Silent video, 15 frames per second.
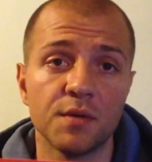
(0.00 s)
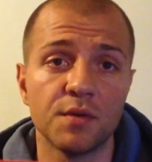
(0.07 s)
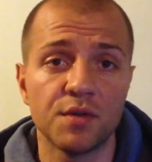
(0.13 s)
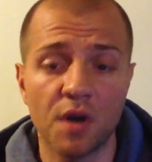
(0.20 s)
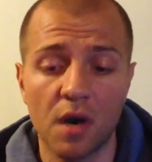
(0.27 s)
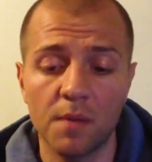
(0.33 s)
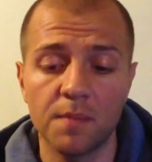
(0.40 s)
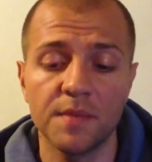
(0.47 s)
to
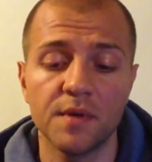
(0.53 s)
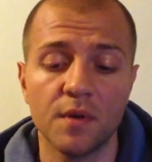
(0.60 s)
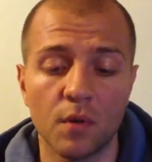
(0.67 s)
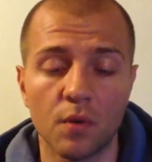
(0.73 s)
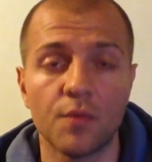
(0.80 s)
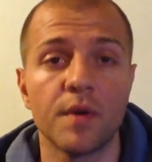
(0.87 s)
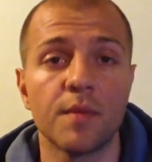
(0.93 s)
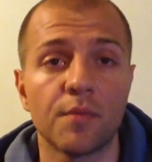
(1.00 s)
sharpen
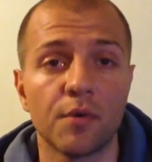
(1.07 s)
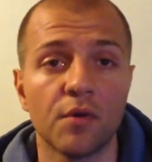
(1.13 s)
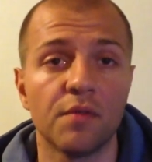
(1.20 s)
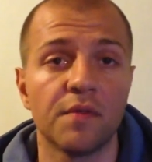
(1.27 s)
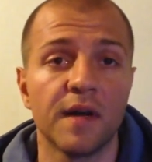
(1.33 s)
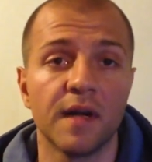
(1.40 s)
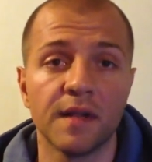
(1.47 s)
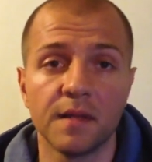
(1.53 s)
or
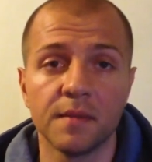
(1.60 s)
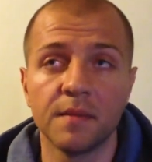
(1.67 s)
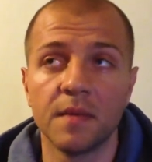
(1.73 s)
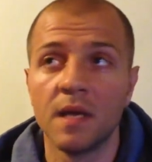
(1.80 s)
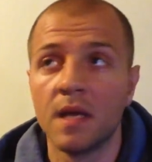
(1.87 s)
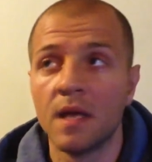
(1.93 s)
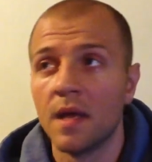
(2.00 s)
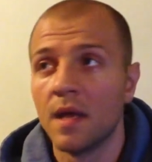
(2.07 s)
reprofile them.
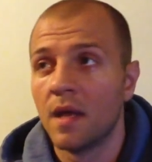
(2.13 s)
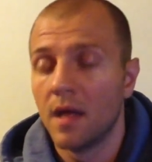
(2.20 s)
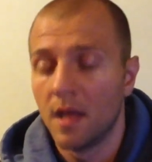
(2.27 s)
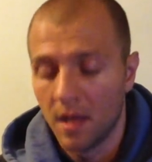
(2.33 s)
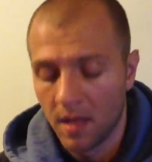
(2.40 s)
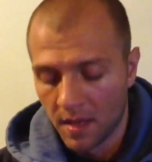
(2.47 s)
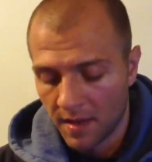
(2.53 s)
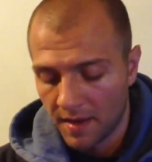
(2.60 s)

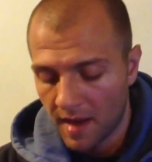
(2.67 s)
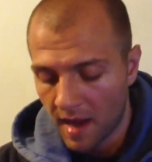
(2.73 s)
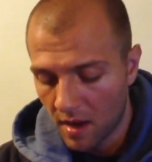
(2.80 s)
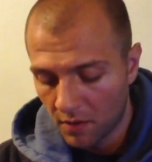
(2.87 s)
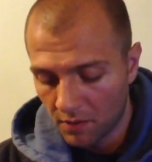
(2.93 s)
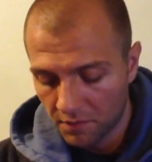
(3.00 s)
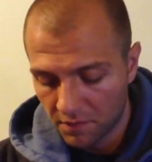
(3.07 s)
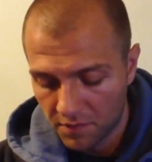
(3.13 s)

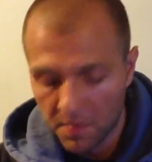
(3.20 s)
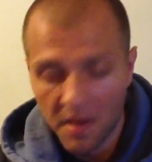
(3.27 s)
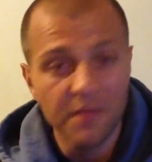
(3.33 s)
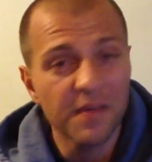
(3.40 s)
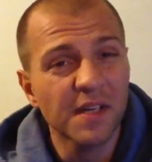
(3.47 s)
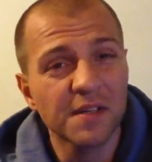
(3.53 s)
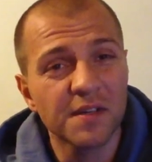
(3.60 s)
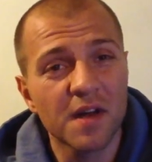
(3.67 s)
Now, for my
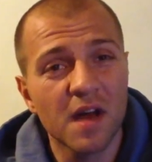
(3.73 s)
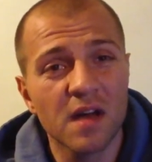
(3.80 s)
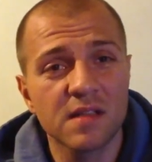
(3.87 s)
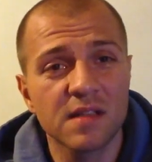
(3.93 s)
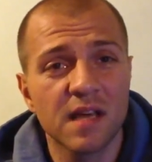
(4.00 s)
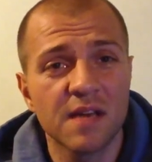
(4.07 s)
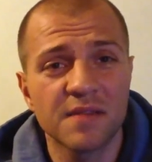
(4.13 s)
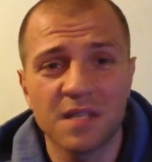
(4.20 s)

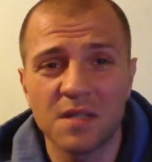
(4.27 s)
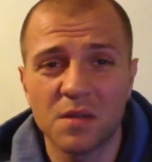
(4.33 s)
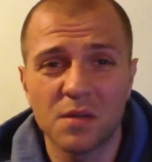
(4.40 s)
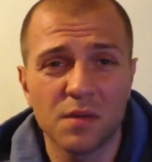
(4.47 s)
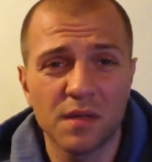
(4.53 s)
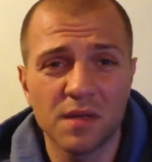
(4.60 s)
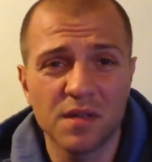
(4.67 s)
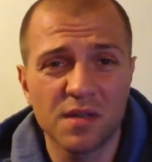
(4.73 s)
Victorinox knives, I don't
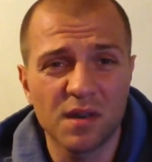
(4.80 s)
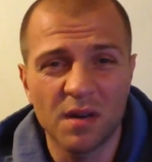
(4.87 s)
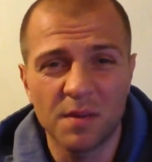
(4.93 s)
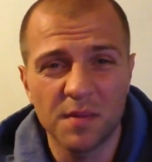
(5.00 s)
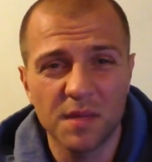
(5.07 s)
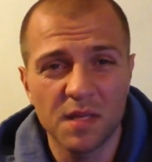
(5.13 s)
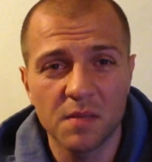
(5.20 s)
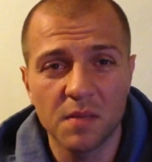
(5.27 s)
really
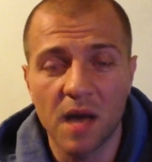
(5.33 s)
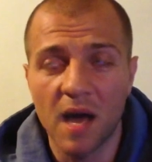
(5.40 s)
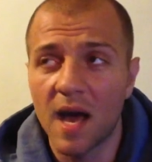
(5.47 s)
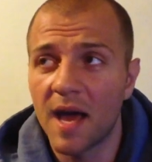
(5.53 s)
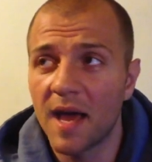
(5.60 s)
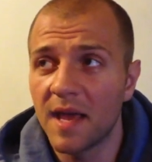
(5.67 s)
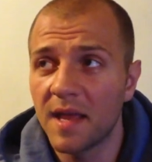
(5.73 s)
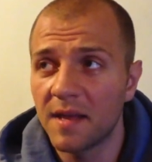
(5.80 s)
sharpen them.
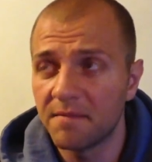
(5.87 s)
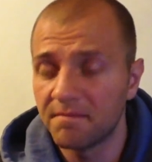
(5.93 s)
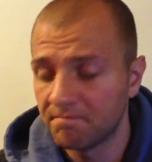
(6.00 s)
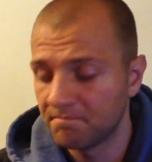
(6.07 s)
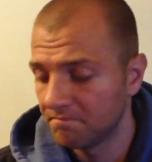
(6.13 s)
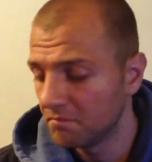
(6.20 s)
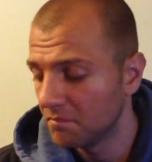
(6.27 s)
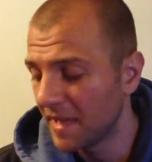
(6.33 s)
I
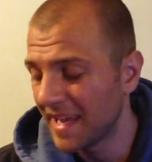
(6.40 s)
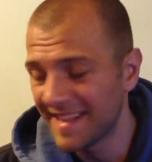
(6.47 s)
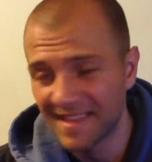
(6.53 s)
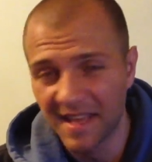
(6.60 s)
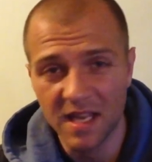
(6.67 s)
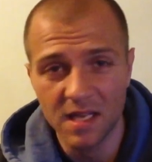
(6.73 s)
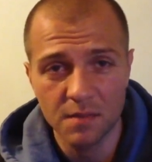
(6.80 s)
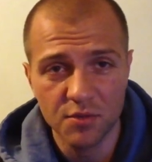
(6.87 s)

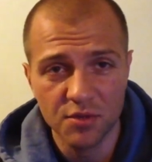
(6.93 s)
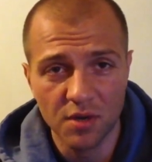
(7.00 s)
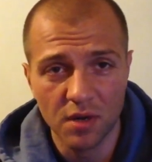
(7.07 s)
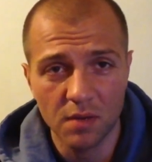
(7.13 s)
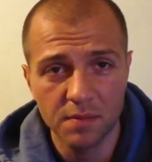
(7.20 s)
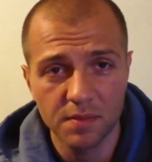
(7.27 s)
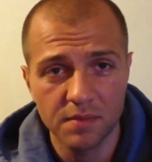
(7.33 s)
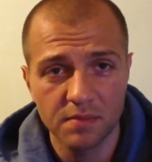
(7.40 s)
maintain them
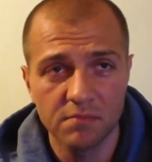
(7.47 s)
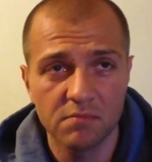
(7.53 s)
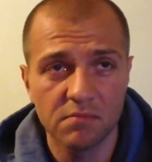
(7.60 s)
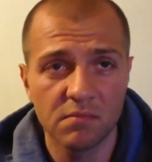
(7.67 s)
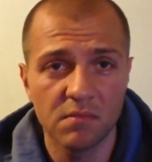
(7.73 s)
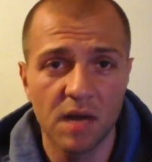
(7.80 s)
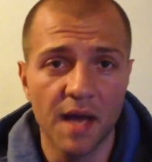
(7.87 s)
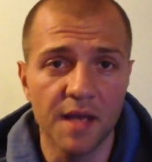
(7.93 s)
sharp.
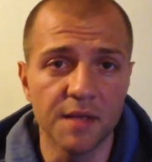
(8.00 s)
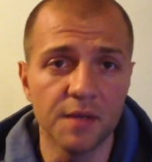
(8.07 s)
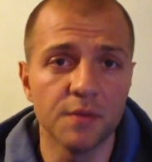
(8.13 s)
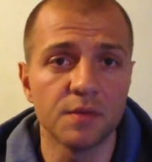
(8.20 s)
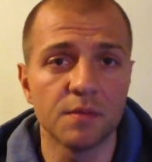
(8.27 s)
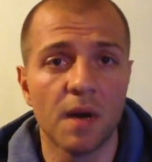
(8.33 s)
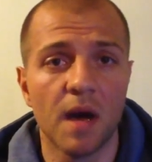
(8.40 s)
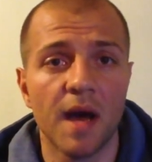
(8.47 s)
I
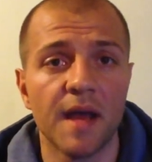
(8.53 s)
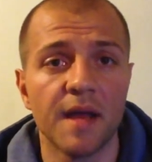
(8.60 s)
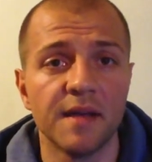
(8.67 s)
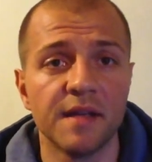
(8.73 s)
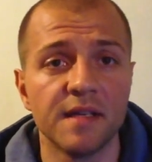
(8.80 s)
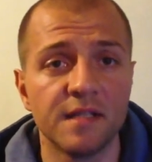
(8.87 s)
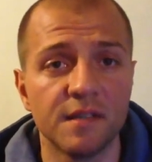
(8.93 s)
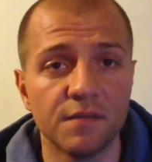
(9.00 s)
use my
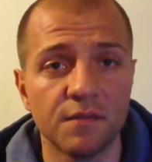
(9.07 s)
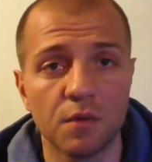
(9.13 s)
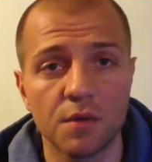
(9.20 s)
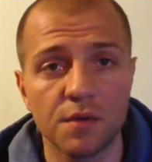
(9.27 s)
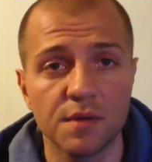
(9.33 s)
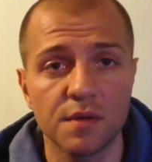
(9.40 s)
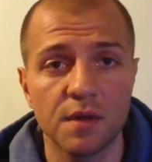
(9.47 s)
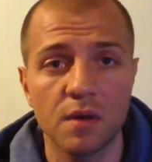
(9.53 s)

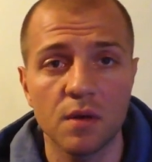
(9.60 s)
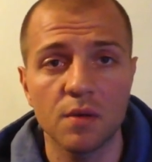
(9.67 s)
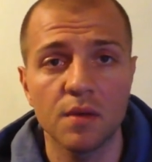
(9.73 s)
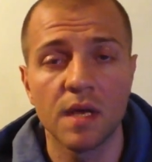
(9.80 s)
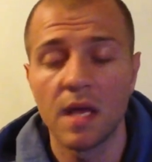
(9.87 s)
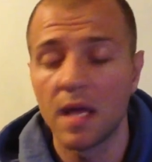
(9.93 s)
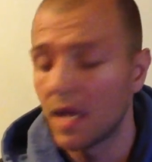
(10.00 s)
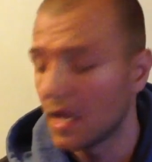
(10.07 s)
DC4 stone
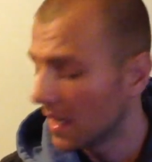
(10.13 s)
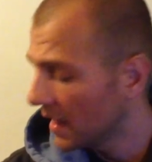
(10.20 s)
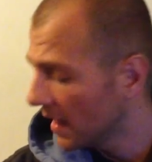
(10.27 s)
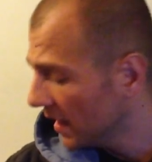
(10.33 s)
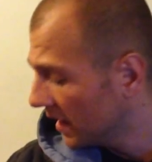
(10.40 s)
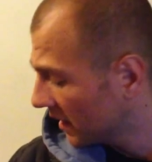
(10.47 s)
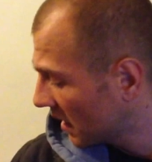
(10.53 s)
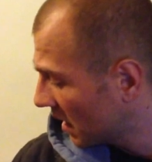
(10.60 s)

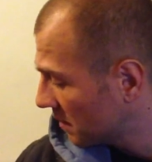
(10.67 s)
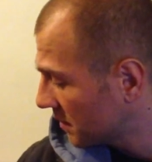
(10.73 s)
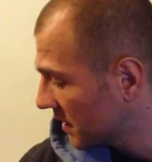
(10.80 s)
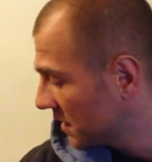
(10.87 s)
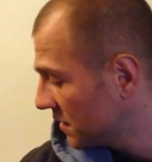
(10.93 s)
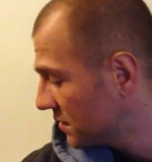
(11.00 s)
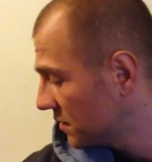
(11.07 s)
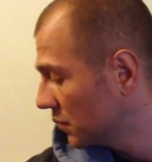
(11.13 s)
in a
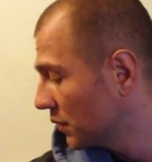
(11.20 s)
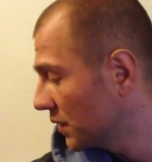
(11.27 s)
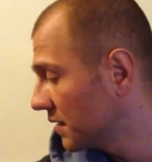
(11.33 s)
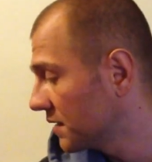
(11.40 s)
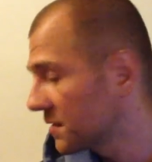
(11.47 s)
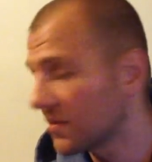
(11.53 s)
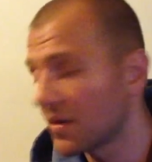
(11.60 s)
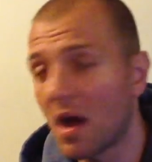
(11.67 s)
combination
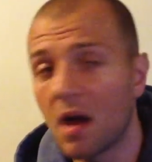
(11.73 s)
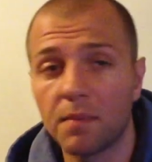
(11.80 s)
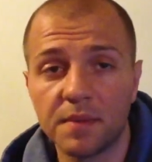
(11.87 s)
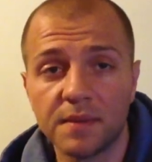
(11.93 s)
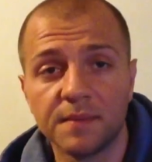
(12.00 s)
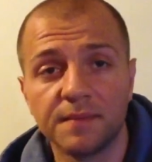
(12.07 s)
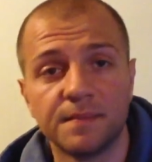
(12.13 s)
with a strop,